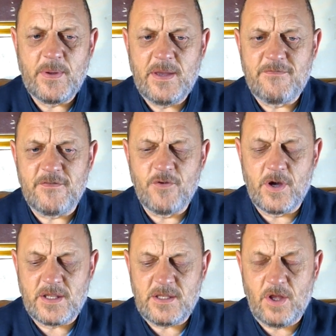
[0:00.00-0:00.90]
If you've not
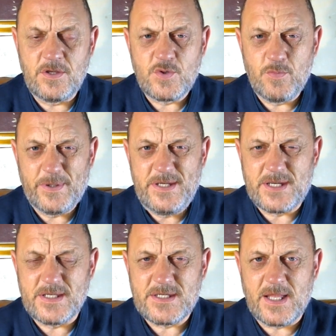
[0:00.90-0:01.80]
already done so, please
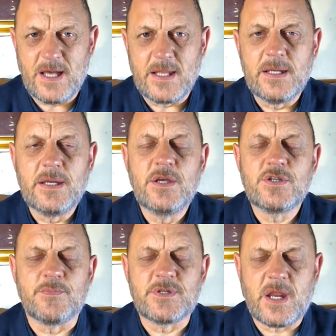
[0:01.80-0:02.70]
consider
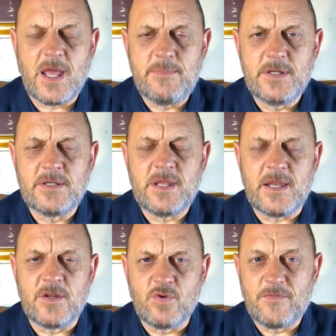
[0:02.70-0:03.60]
subscribing and
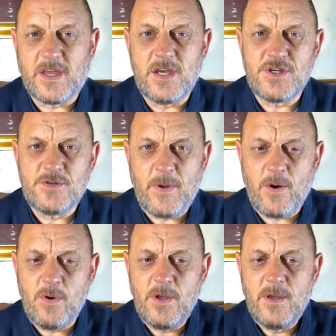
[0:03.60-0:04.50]
hitting the notifications bell.